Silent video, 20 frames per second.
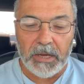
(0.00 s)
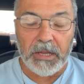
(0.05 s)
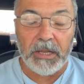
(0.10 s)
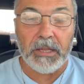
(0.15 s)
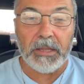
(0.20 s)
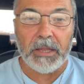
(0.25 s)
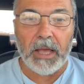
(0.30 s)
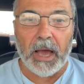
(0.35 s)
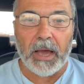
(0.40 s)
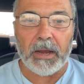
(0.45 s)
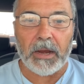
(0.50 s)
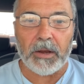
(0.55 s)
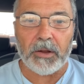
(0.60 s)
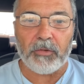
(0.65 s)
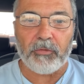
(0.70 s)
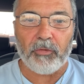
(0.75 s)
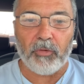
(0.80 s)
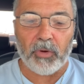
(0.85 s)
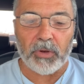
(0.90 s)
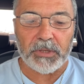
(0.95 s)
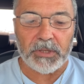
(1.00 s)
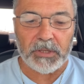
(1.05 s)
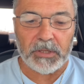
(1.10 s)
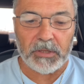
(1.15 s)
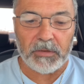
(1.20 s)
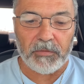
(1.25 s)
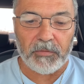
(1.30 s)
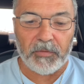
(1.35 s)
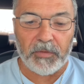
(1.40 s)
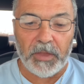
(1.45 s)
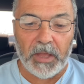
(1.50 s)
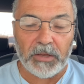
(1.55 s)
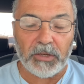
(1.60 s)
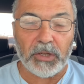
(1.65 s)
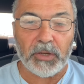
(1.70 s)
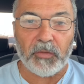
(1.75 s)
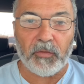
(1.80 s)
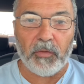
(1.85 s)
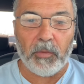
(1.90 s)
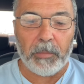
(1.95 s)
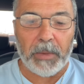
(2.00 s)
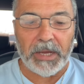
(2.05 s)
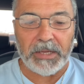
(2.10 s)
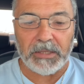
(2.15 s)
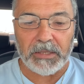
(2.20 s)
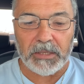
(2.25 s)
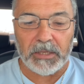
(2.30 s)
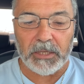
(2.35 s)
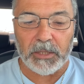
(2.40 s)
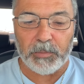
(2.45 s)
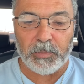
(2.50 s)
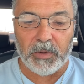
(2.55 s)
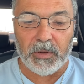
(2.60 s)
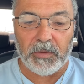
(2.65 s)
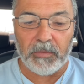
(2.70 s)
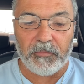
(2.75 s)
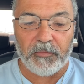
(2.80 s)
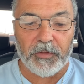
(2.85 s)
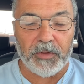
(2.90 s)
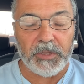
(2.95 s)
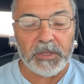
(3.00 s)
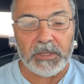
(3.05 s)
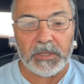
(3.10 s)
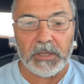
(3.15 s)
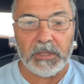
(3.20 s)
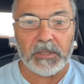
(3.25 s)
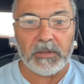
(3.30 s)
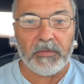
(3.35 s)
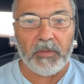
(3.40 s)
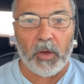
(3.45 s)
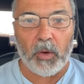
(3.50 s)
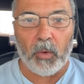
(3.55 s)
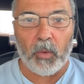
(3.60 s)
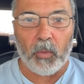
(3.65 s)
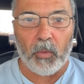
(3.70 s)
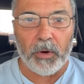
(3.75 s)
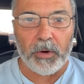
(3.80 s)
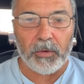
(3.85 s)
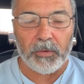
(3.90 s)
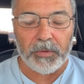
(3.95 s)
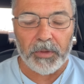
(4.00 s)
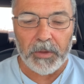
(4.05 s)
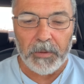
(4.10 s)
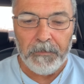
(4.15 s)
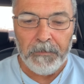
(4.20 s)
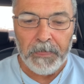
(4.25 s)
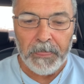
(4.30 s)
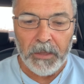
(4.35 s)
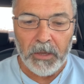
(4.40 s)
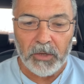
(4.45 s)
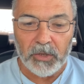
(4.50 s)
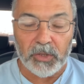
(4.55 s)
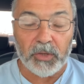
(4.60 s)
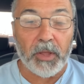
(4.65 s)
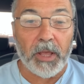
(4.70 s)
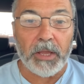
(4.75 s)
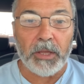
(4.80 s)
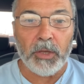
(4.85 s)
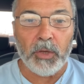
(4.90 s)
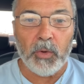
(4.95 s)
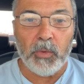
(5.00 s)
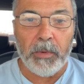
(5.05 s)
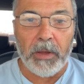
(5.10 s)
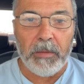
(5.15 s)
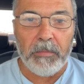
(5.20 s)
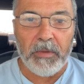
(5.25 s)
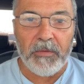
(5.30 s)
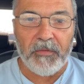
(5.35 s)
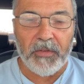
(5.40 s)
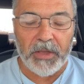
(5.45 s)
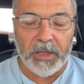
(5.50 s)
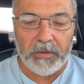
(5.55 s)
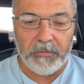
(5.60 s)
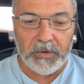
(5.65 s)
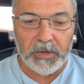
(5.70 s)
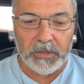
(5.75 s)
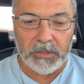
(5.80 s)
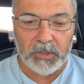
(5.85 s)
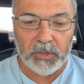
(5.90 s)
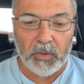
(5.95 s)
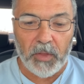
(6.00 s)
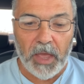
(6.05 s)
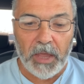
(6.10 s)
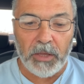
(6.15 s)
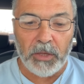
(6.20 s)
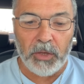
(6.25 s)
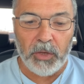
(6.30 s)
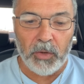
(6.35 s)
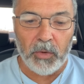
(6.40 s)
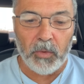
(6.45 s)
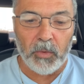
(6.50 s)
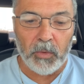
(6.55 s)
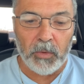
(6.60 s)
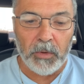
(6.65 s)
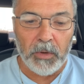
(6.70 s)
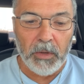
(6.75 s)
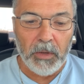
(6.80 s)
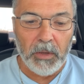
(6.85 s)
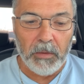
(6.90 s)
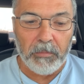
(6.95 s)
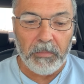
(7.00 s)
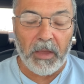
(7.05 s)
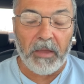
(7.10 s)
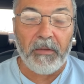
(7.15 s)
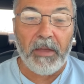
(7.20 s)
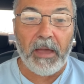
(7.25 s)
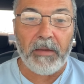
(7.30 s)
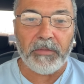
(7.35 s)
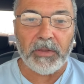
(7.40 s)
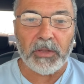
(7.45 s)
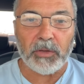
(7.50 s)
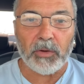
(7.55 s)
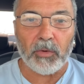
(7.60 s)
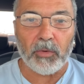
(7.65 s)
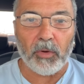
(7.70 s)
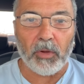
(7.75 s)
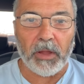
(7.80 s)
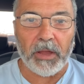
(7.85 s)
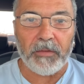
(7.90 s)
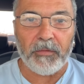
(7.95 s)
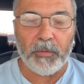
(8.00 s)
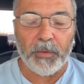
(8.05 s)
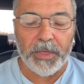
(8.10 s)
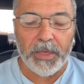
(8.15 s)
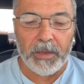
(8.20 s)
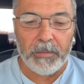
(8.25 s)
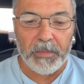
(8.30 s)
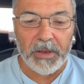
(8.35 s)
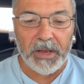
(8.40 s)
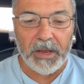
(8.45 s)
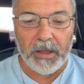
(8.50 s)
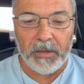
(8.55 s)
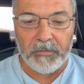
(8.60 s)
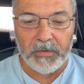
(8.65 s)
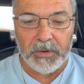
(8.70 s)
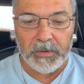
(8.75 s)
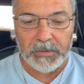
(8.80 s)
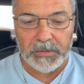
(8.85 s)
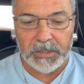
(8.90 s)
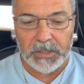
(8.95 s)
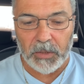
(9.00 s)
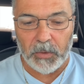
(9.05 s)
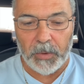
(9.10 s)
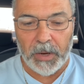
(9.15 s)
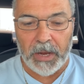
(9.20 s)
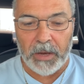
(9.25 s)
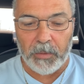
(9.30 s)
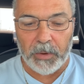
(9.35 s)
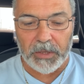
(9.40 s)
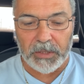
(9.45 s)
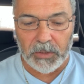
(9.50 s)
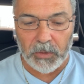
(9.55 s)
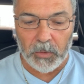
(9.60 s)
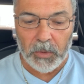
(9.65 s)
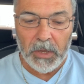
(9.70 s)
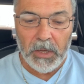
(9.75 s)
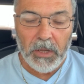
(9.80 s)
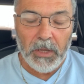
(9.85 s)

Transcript: he died on a cross, not just for my sins, but for the sins of the whole world, so that you may be forgiven, so that you may have eternal life with him in heaven. So anyway, so